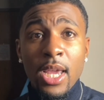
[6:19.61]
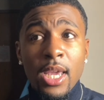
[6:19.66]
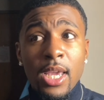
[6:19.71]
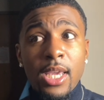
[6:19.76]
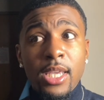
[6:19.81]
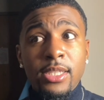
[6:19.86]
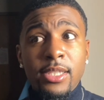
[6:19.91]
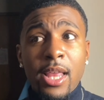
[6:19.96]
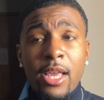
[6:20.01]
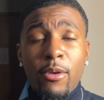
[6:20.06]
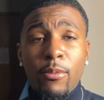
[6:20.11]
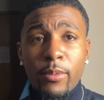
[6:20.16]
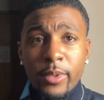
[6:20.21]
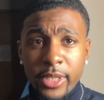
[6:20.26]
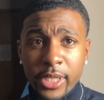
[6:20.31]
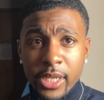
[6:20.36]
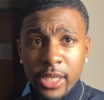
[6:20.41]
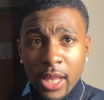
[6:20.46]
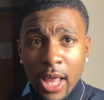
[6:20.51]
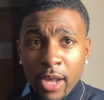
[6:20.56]
It's like really
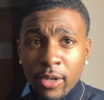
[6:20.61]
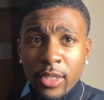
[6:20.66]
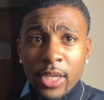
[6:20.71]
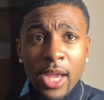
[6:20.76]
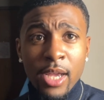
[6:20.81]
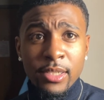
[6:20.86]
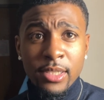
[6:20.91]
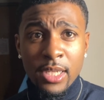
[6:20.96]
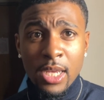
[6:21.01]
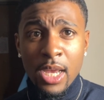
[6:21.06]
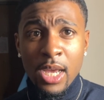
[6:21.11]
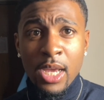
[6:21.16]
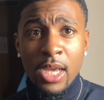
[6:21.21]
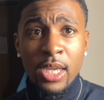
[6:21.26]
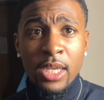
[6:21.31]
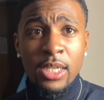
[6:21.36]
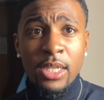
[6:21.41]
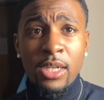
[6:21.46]
cloudy outside.